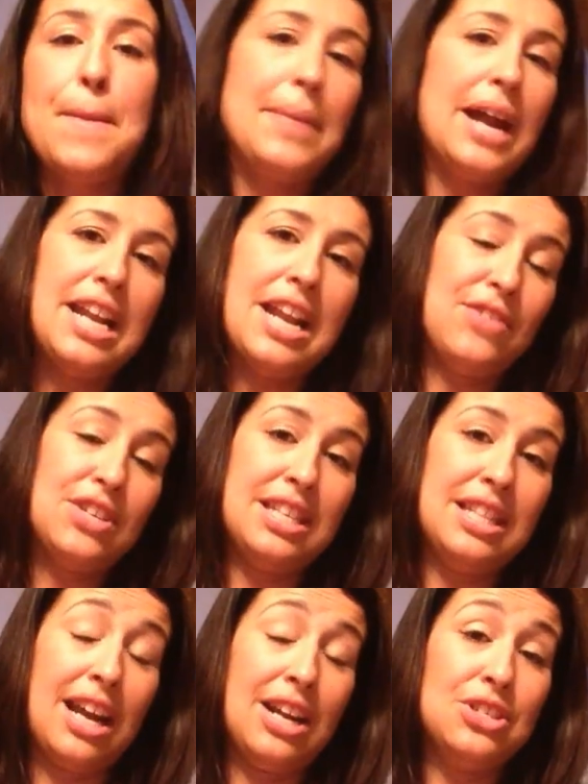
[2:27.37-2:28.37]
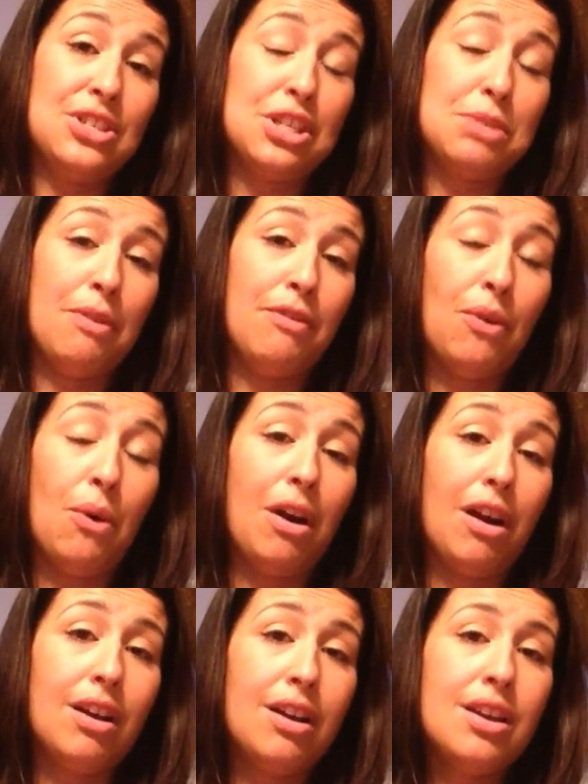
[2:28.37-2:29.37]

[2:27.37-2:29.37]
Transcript: but I'd never seen that in church before.